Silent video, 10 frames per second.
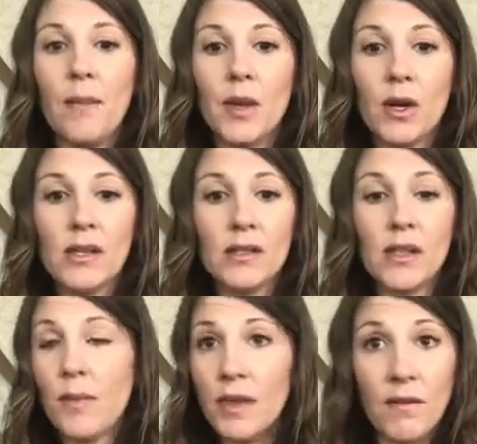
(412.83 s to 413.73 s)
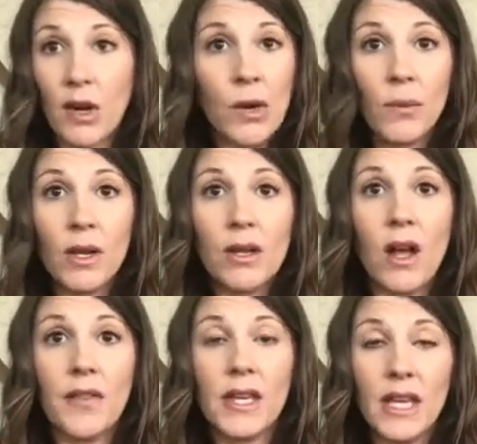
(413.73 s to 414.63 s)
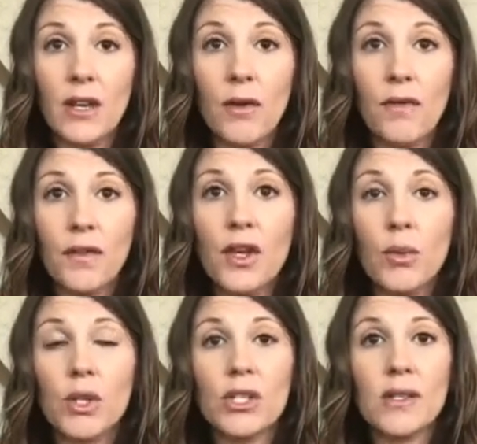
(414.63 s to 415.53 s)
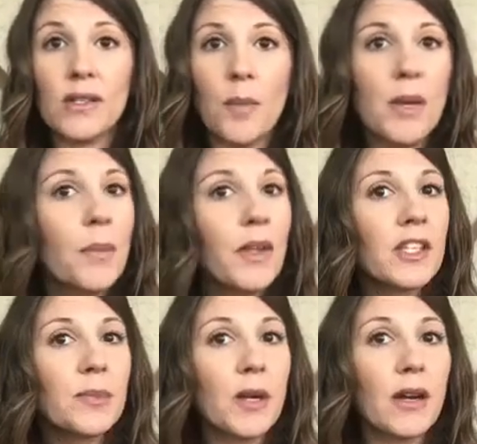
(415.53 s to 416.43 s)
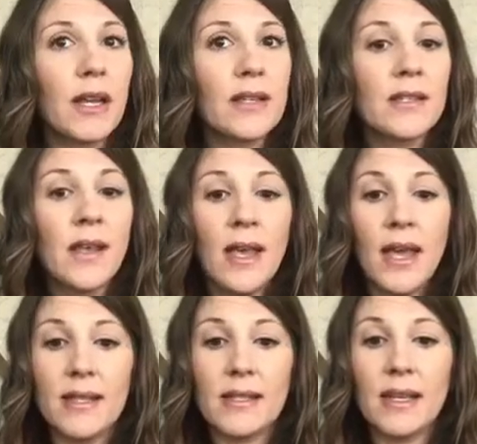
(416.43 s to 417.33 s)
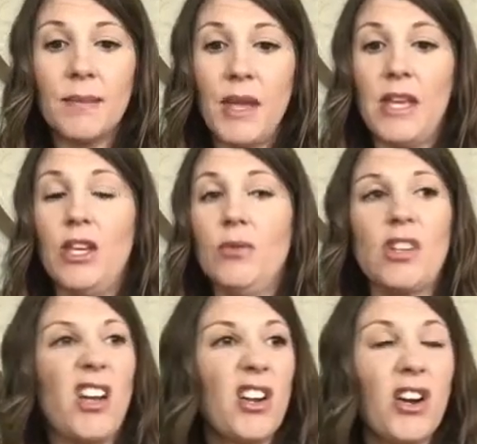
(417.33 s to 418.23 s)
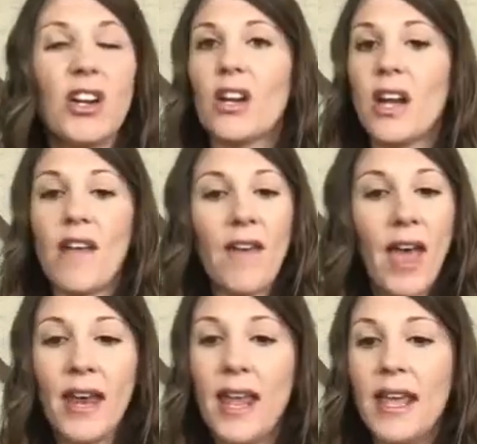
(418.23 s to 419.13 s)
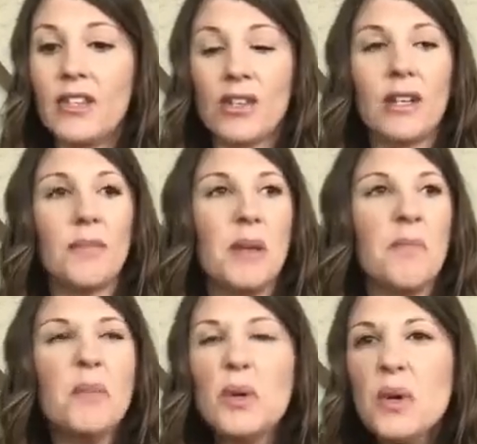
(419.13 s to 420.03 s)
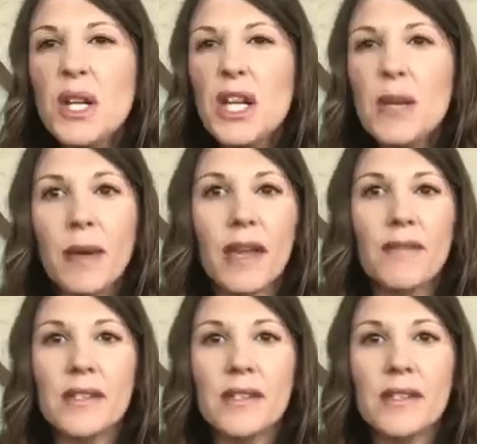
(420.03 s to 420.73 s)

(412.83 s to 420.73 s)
There is something very real called the keto flu, which some people experience. It's going to make you tired. You're going to have headaches. You're going to be moody. You might have